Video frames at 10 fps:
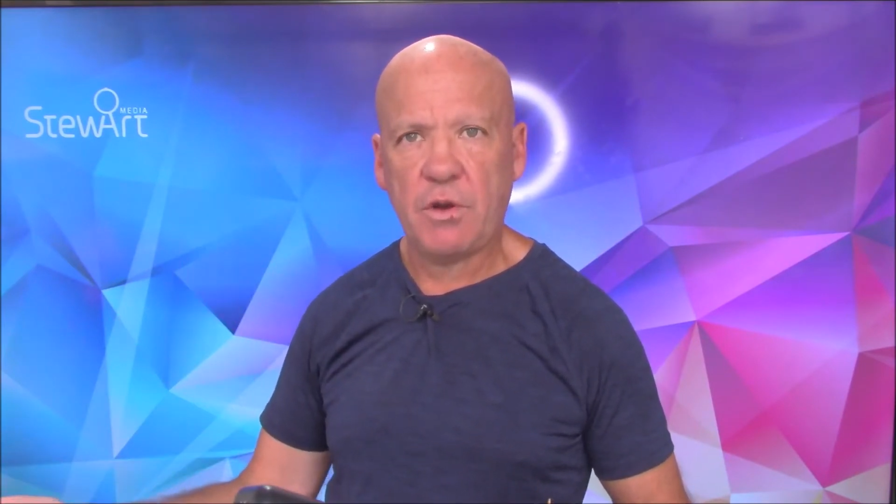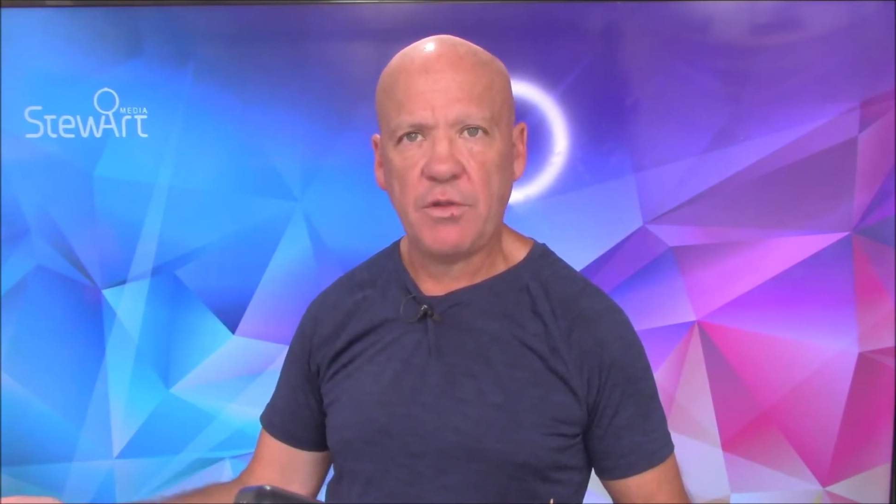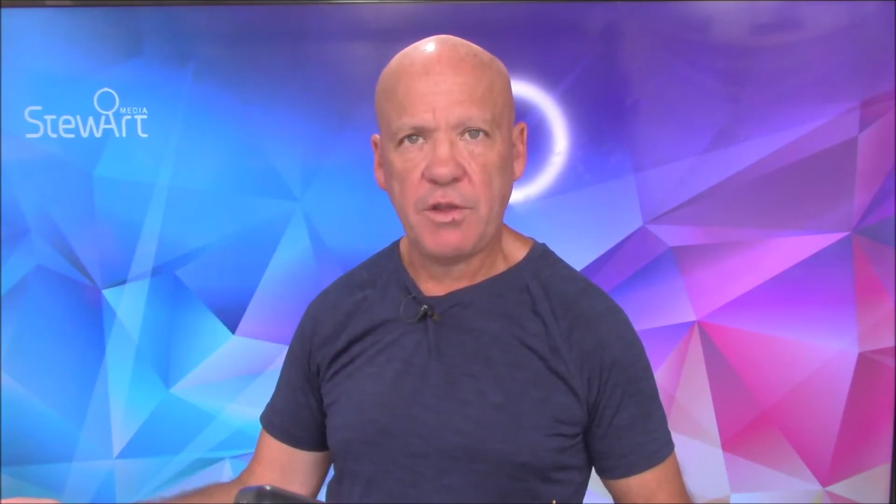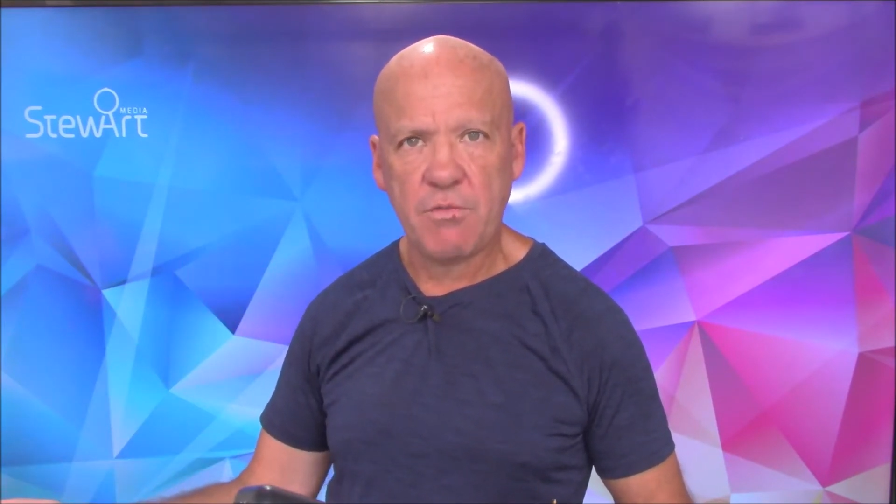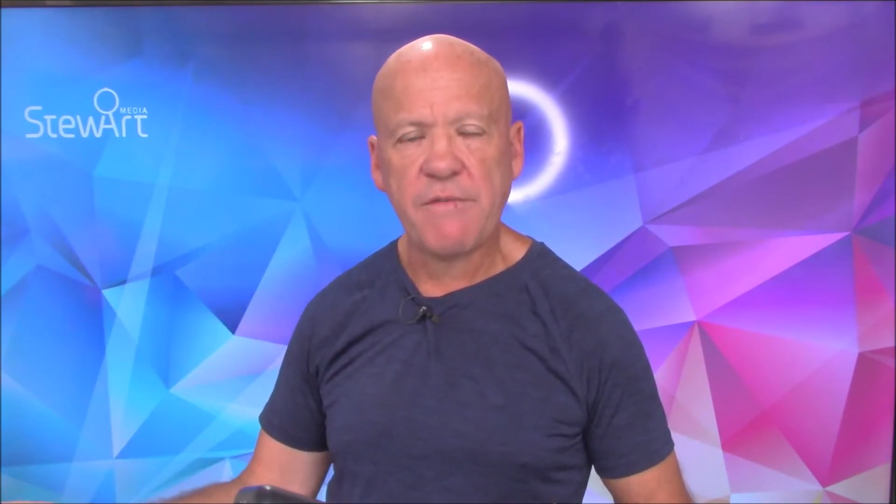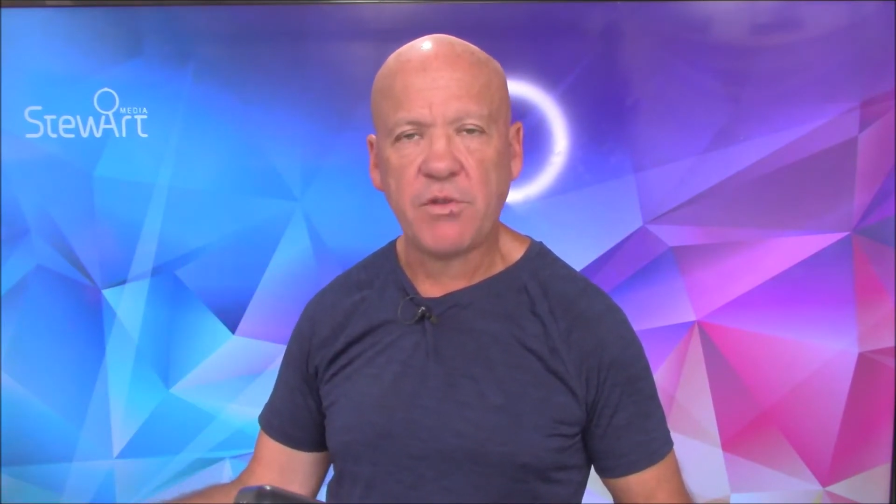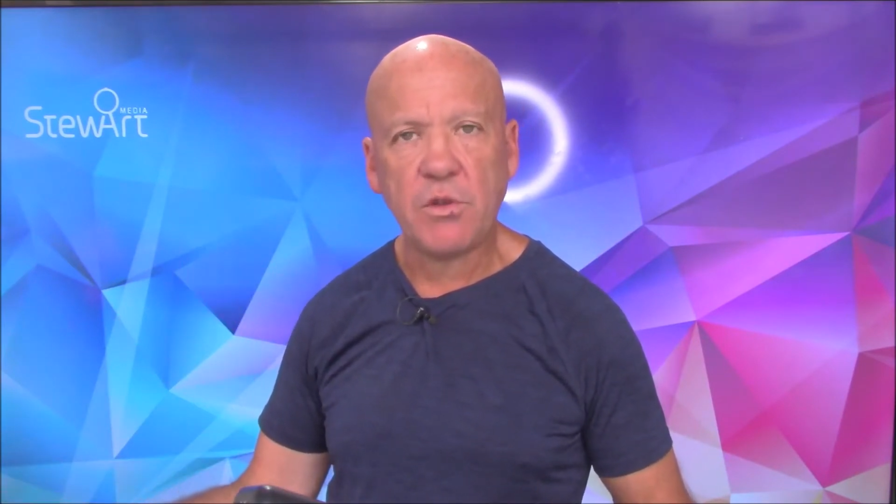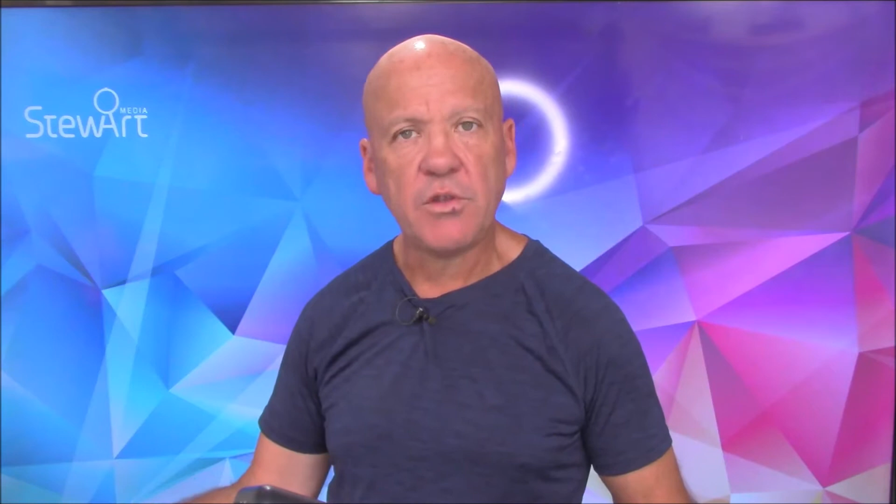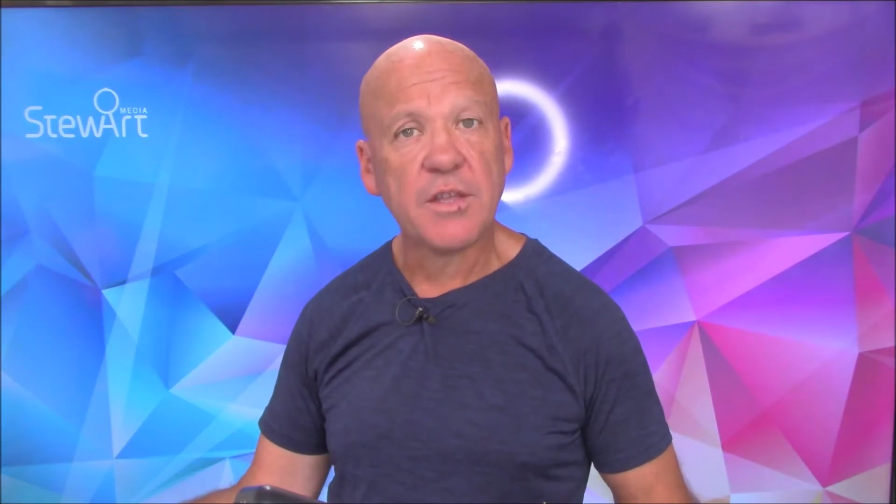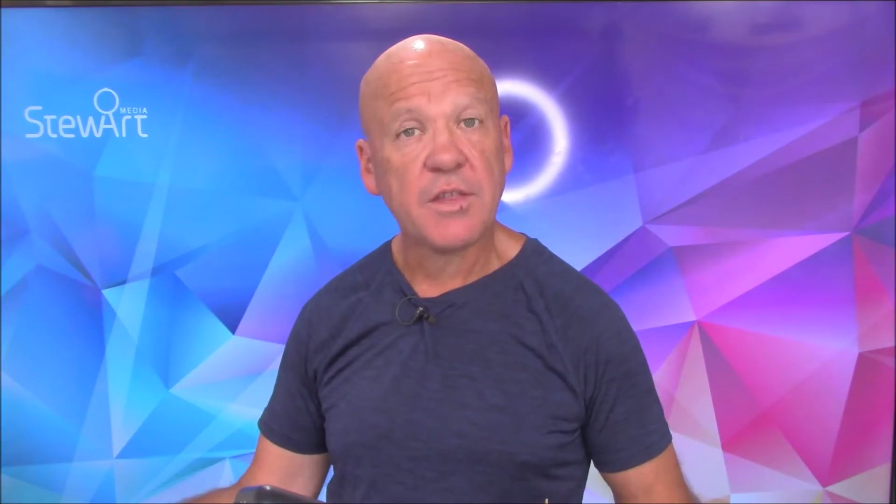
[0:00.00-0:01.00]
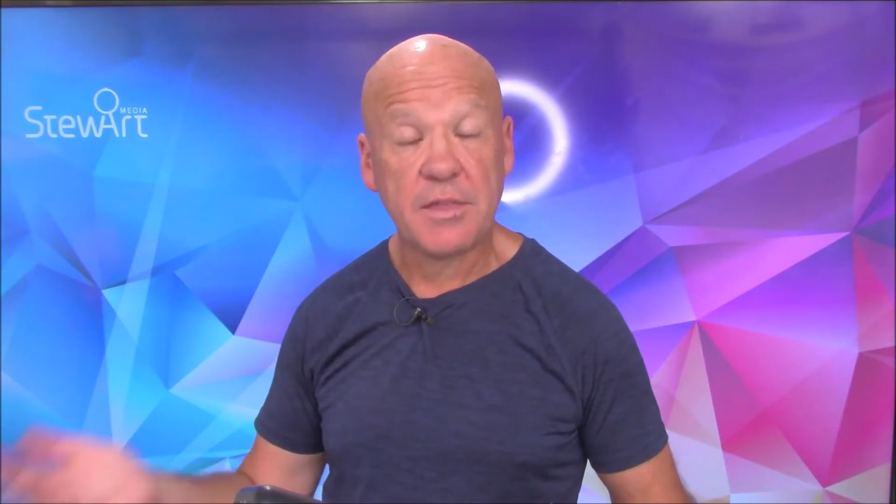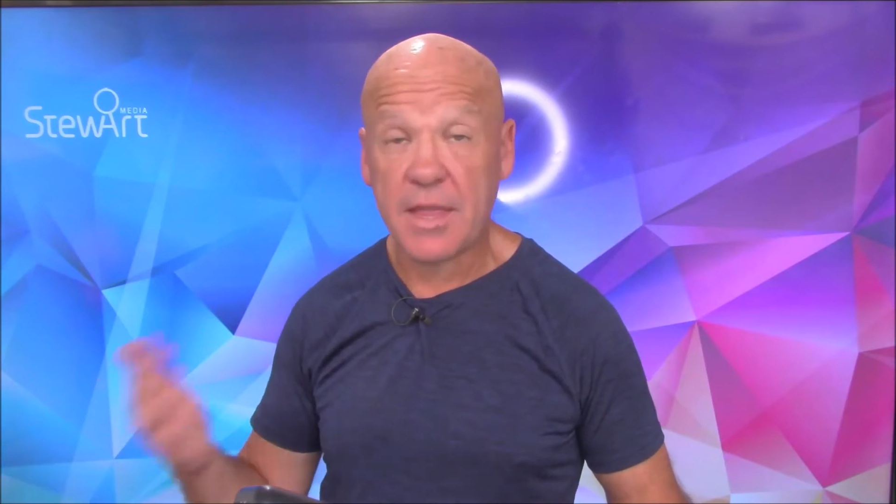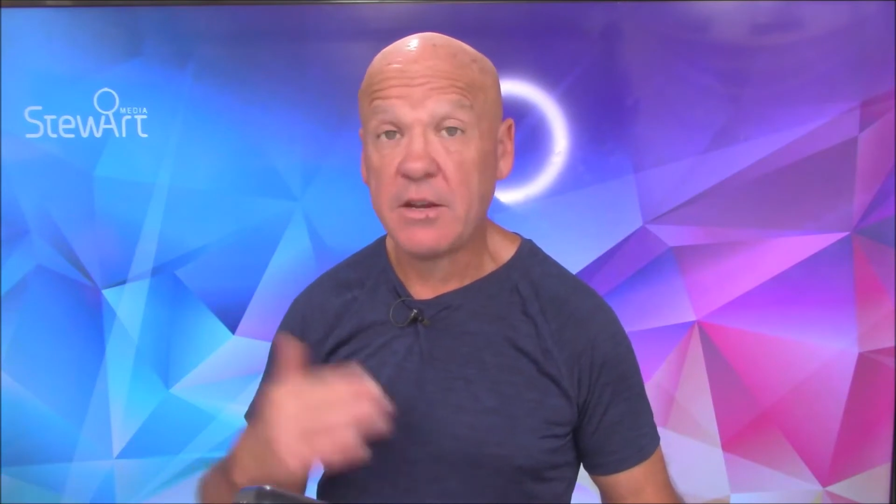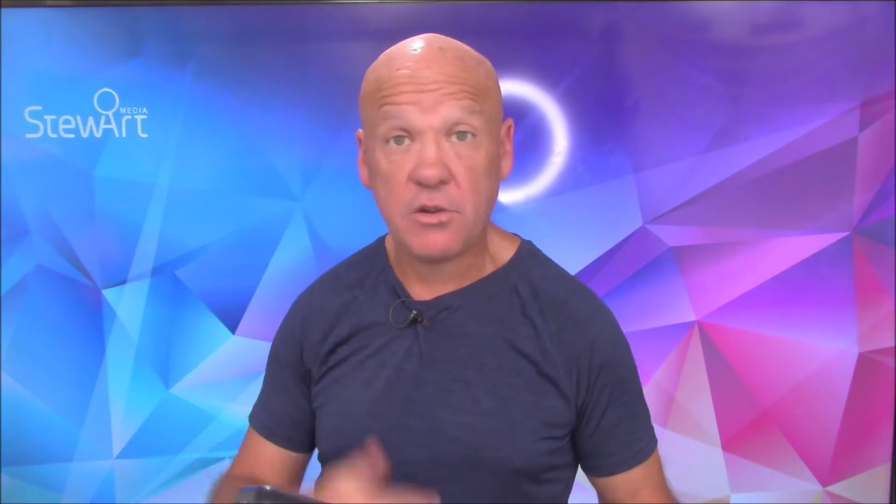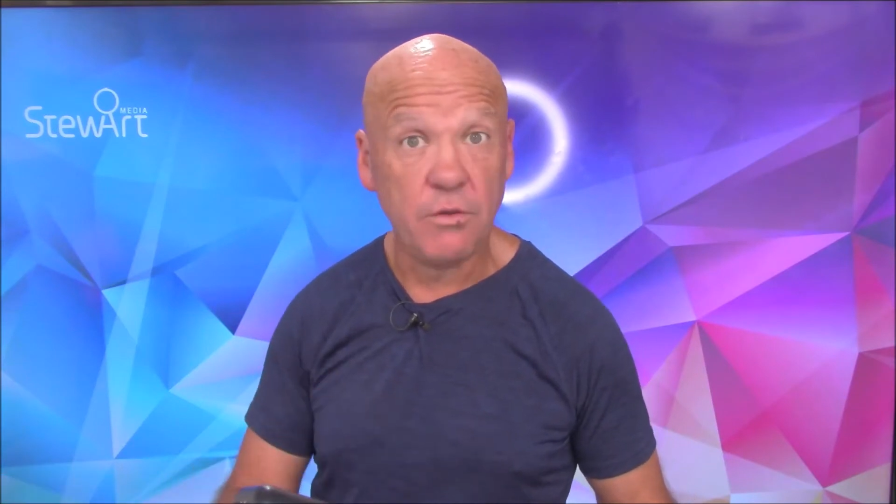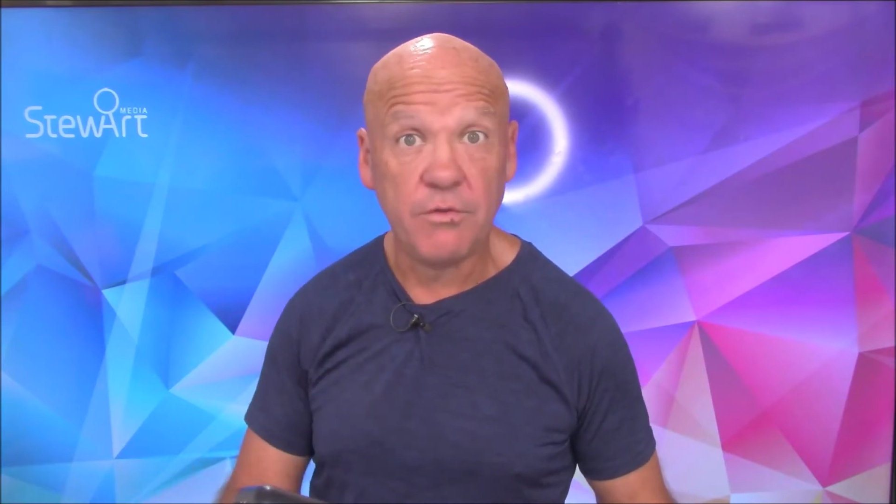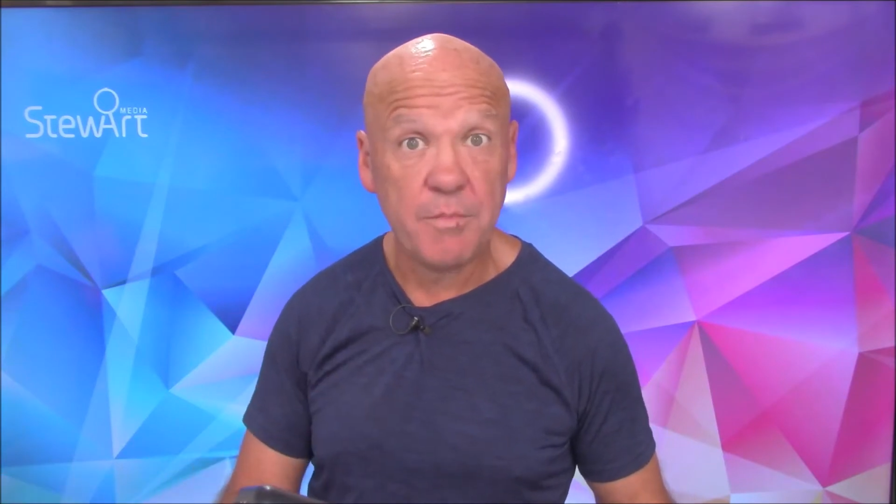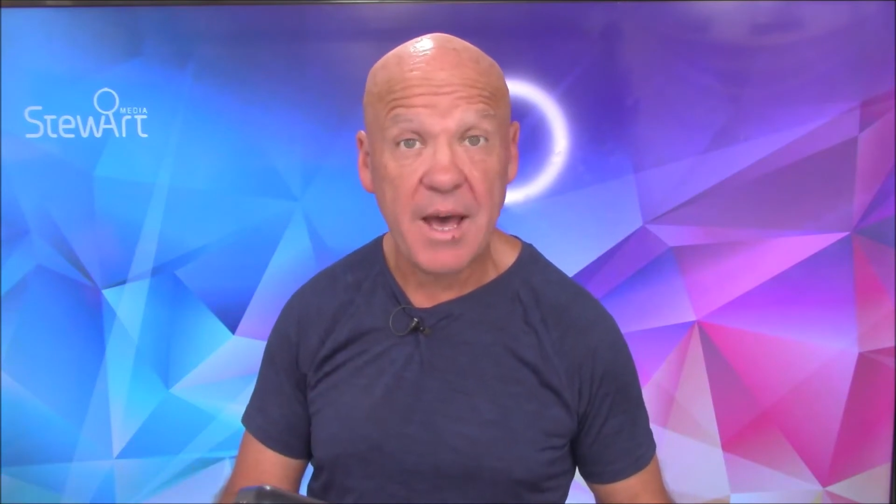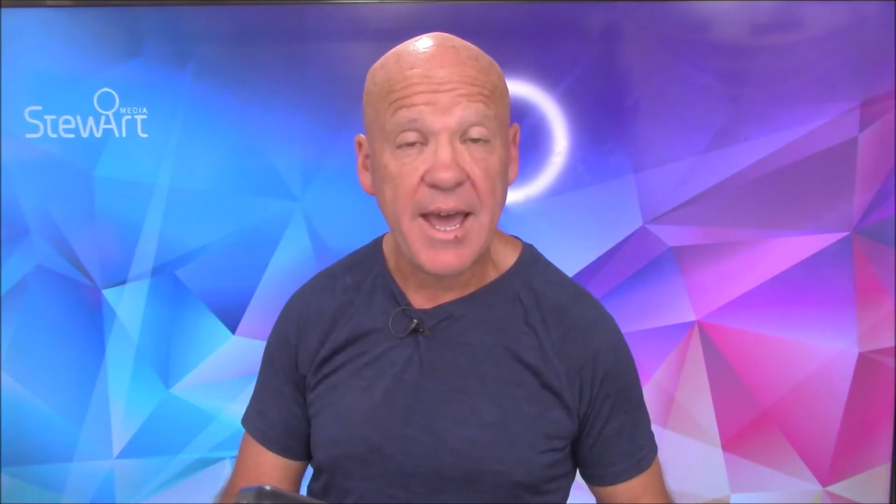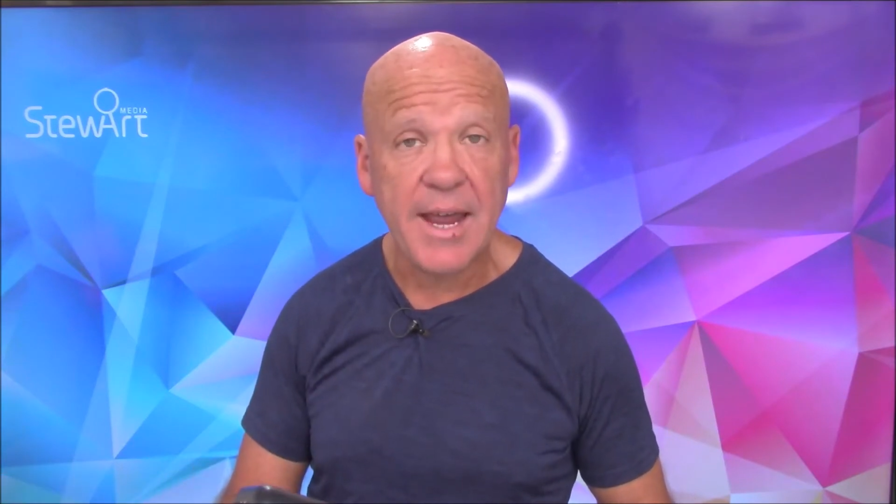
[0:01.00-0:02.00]
on their revenue that they do for
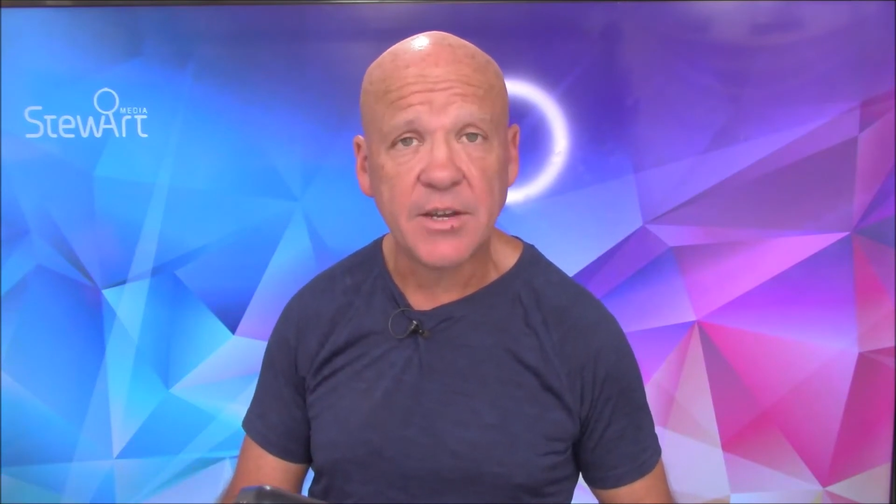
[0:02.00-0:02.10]
paid.